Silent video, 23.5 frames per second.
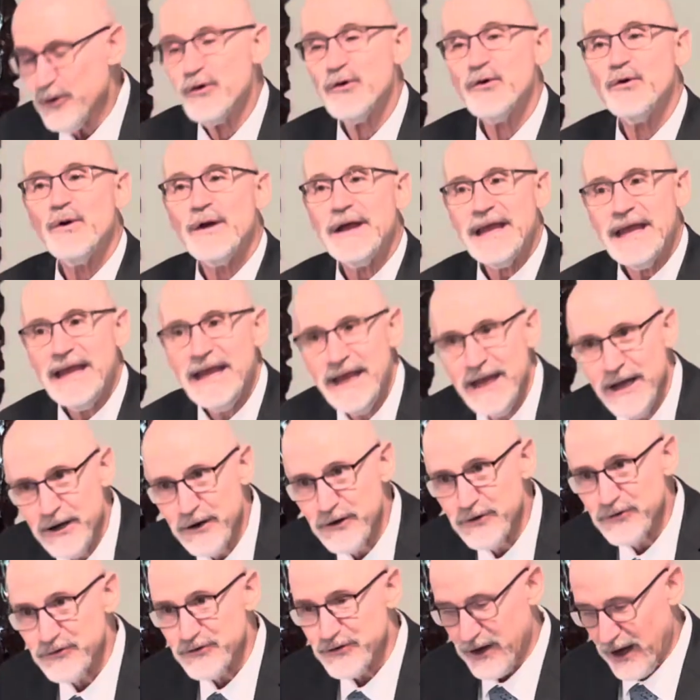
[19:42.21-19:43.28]
who
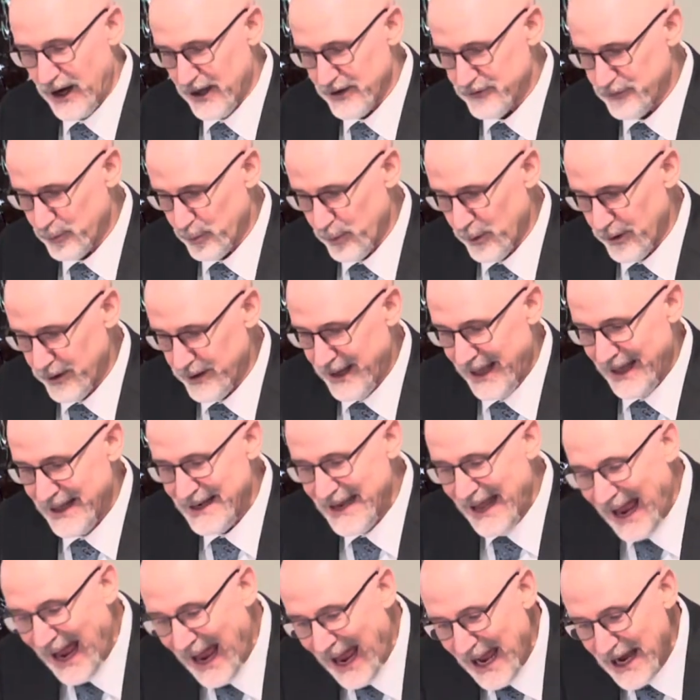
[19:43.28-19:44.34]
hears God's word and
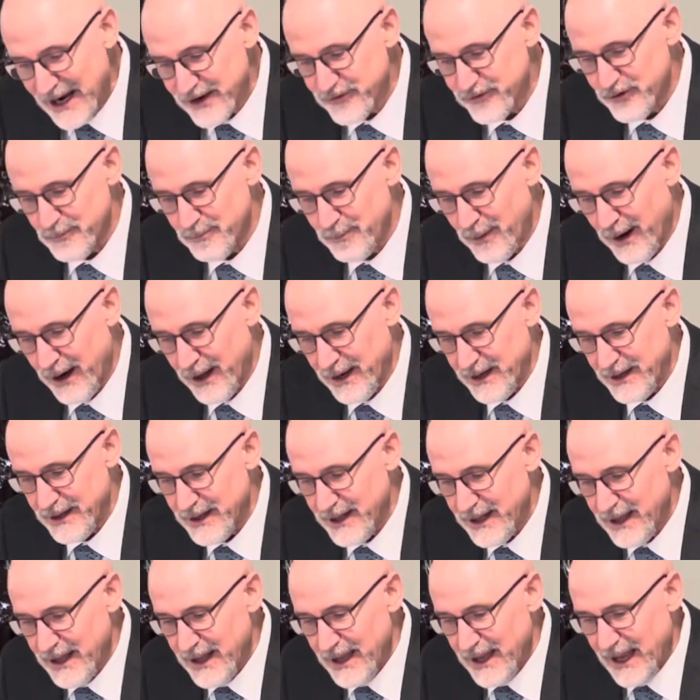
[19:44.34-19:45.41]
acts upon it.
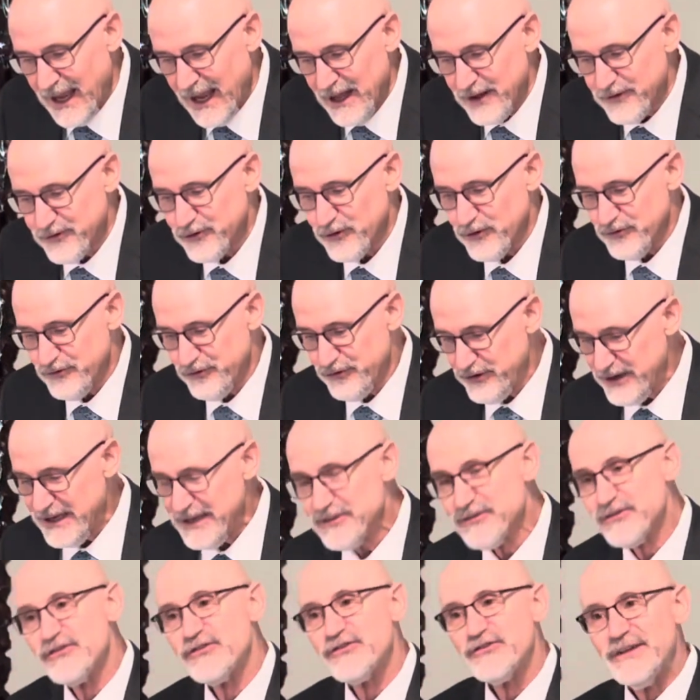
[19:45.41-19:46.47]
And so
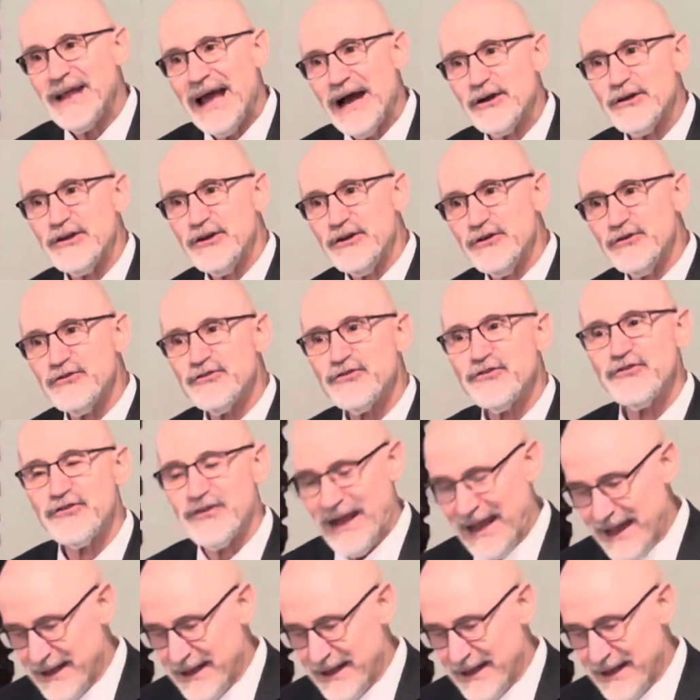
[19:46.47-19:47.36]
Jesus now uses